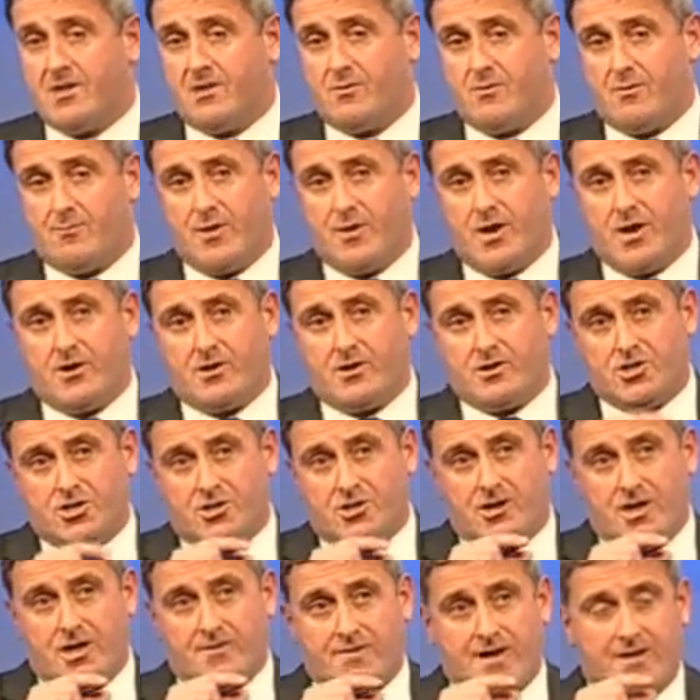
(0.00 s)
that we've been on a
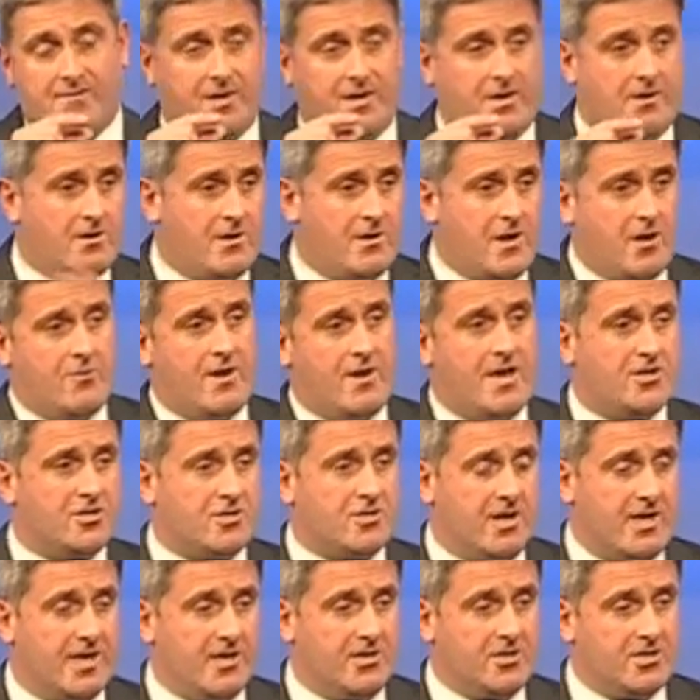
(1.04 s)
journey of having no
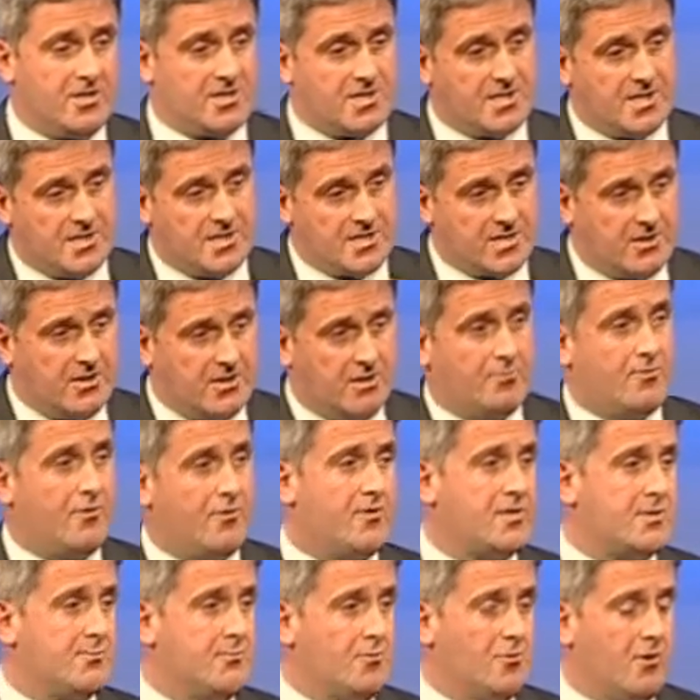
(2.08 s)
national agencies, a number
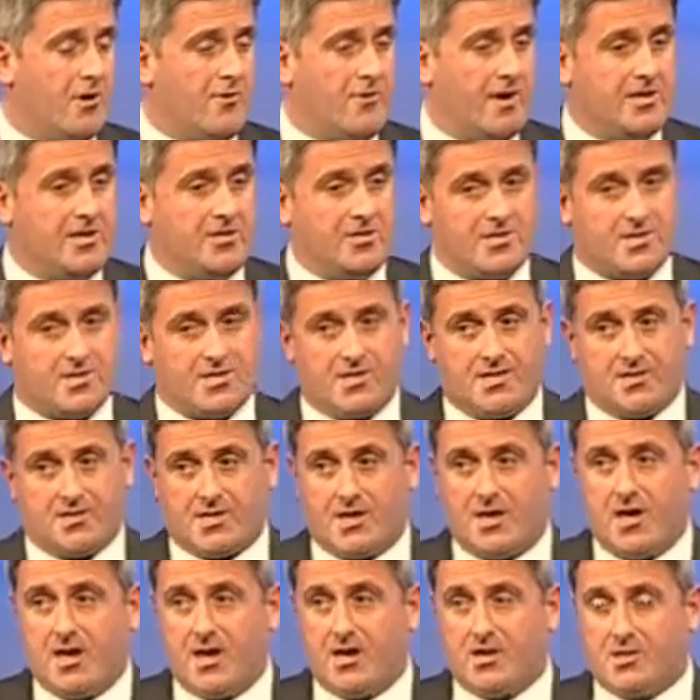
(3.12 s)
of smaller
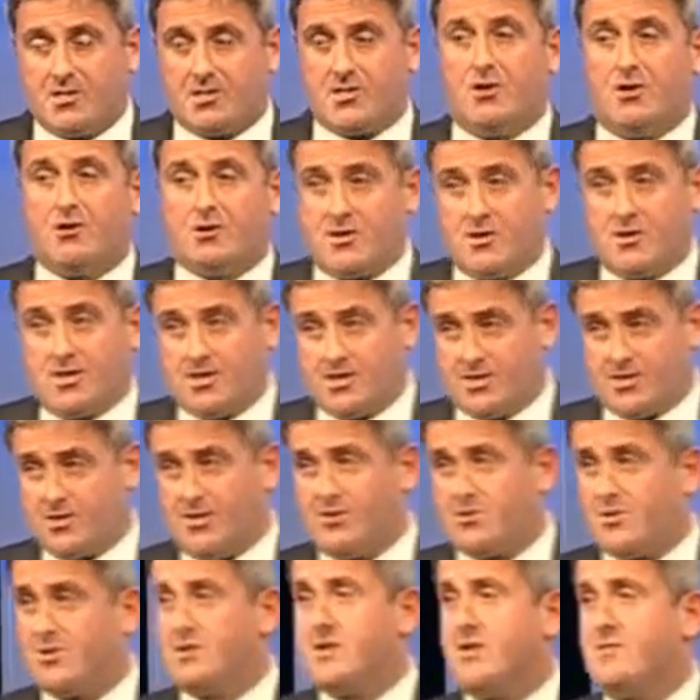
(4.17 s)
agencies.
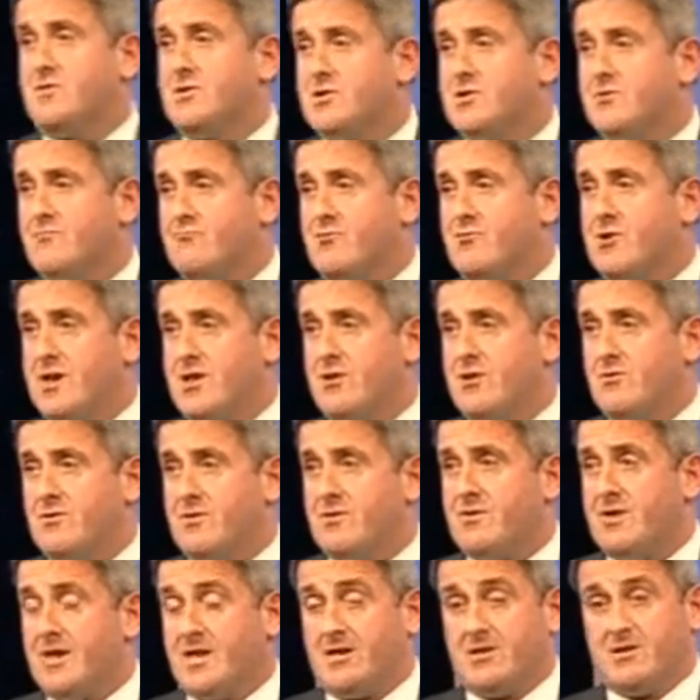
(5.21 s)
SOCA delivered some really
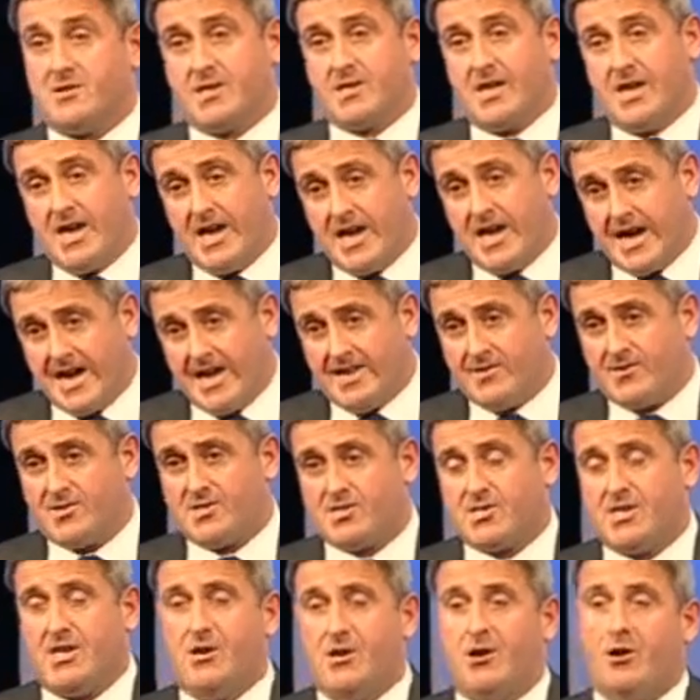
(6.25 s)
good things, and
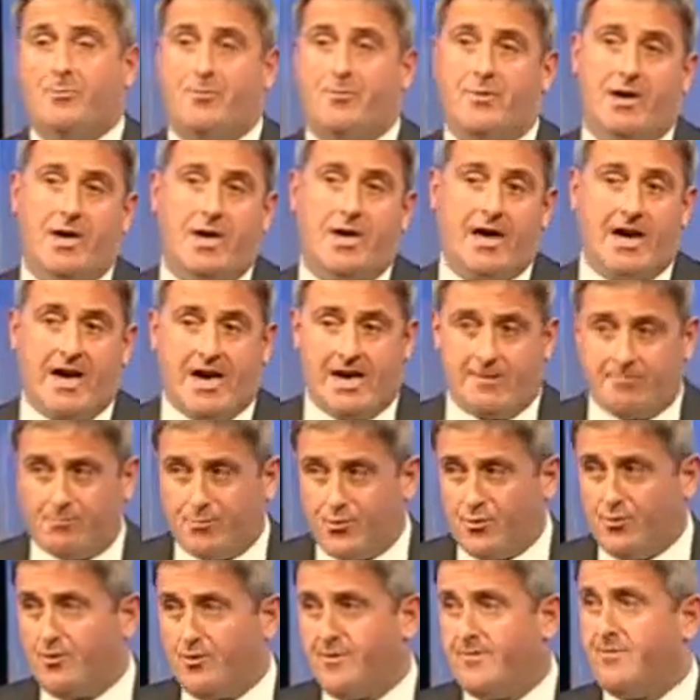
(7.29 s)
CEOP
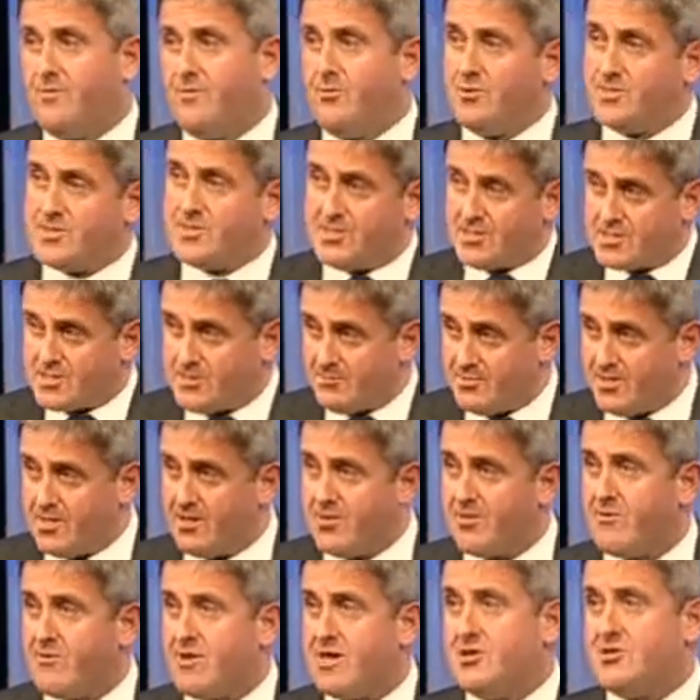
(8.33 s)
and Border Force and some of
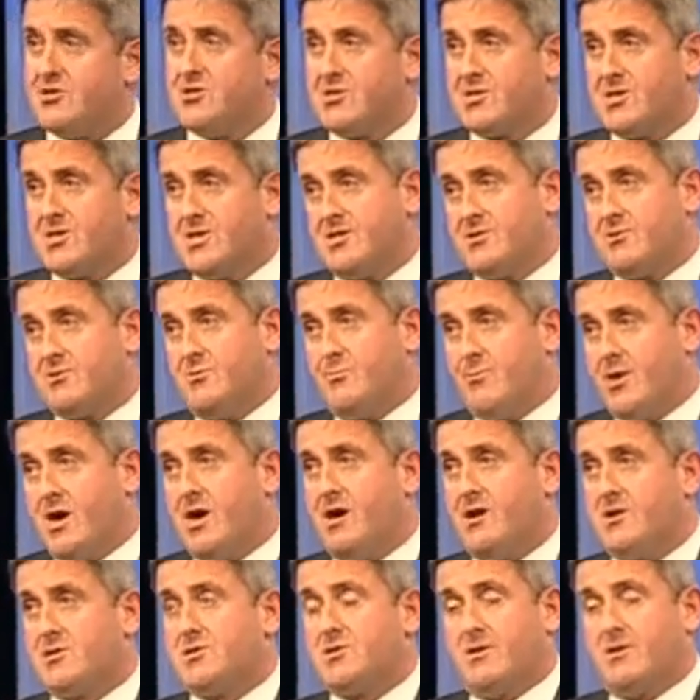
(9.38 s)
the other agencies or
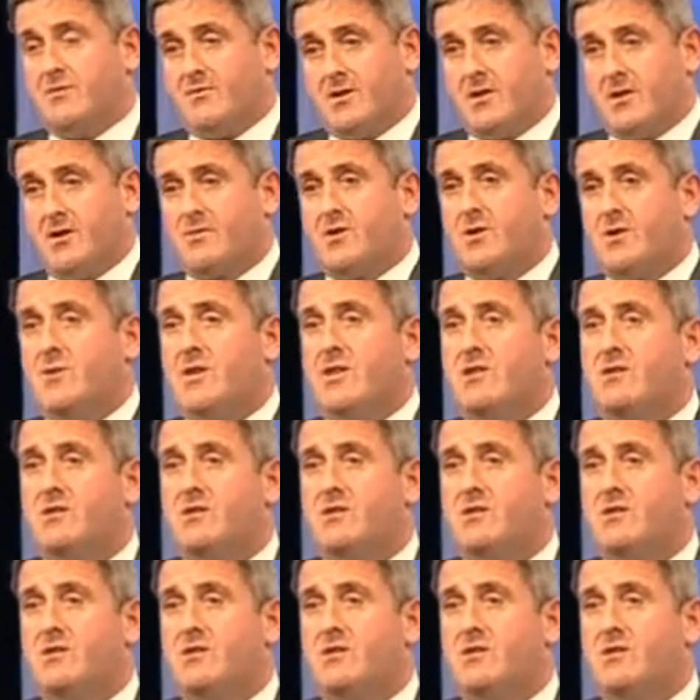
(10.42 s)
parts of that have come